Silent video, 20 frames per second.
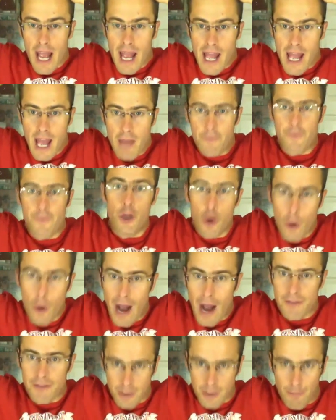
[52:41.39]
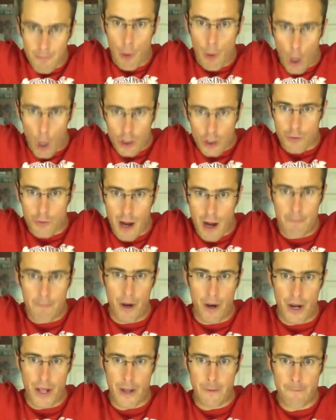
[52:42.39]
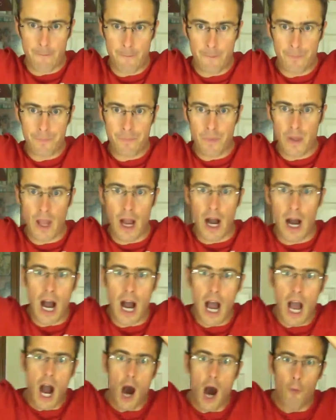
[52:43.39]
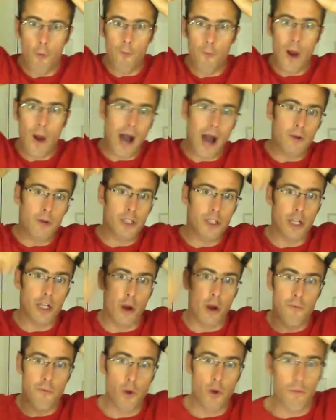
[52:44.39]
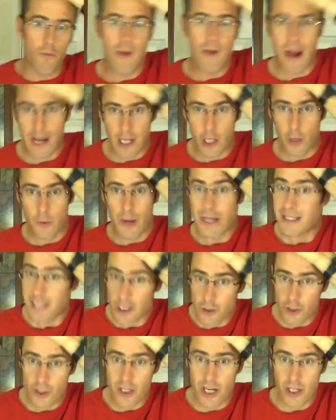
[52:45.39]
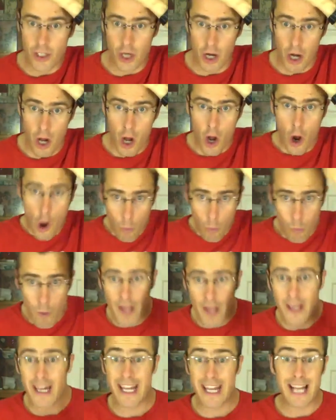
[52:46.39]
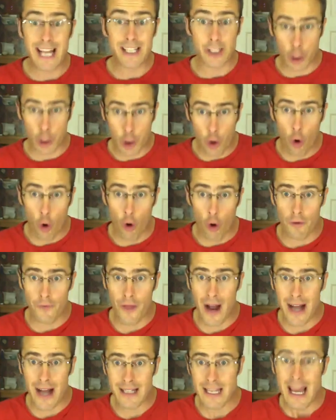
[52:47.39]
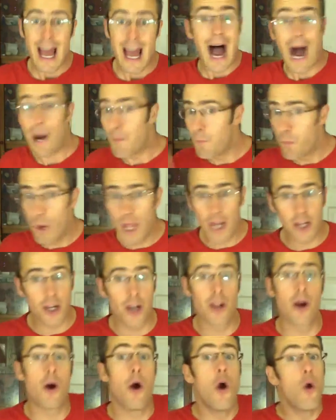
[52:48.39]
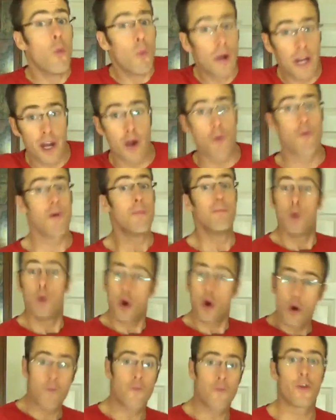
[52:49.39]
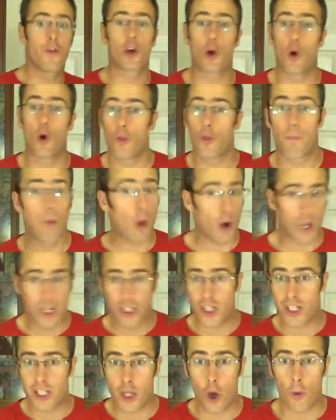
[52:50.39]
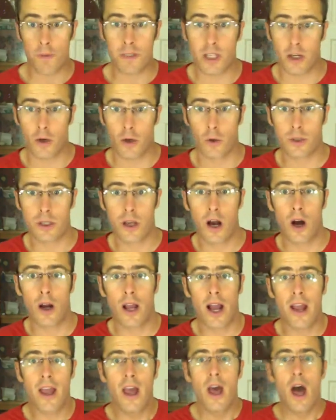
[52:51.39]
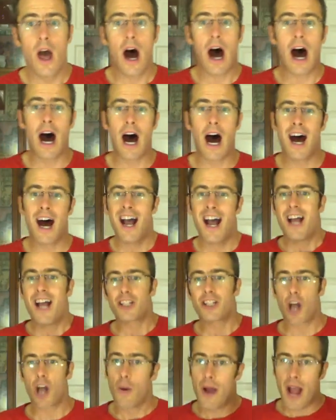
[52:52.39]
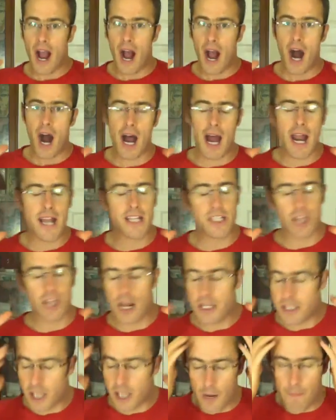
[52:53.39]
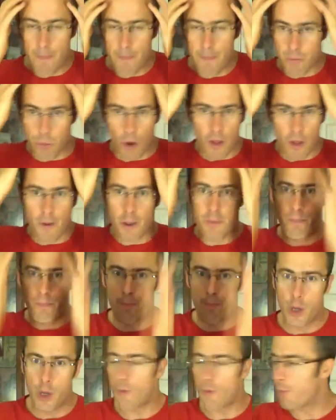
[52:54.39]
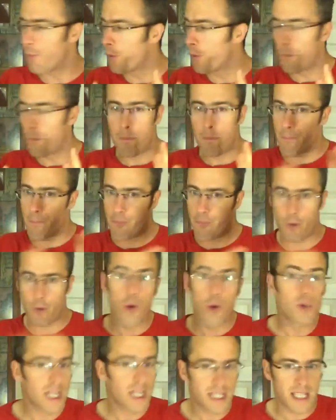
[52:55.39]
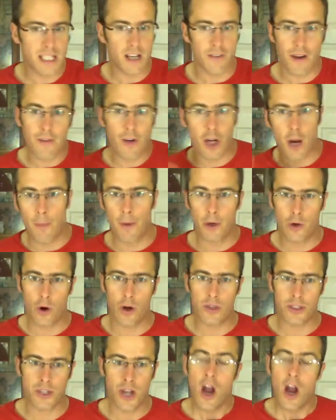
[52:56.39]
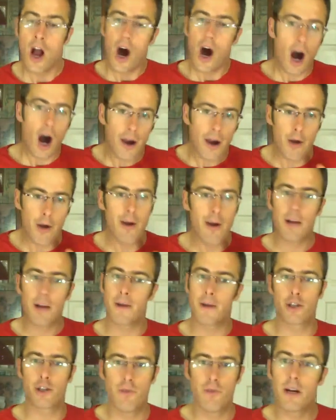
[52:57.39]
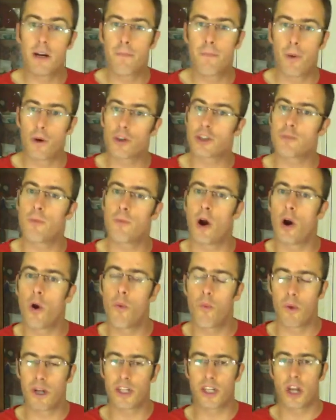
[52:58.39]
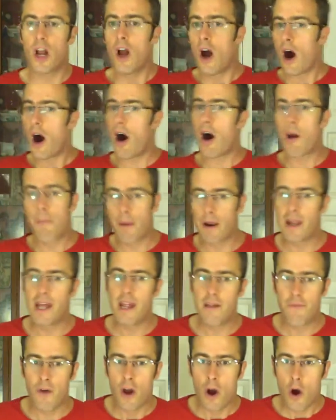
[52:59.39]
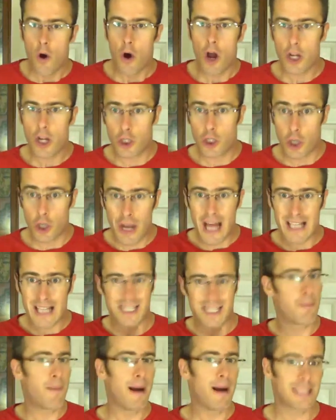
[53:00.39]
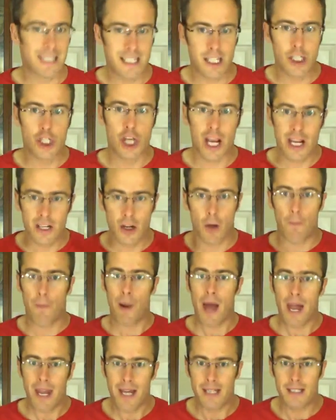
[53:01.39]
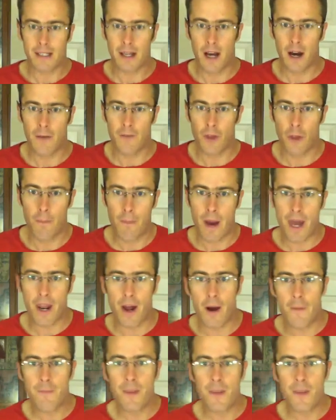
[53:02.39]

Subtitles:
If you have some blocks around money, around your value, etc., we are going to get to the core of that, and we're going to remove the blockages, the obstacles. Okay, and it's one of the most beautiful processes I've ever come across. I'm going to recommend you read a book tomorrow, which I believe has the capacity to change our planet for the better.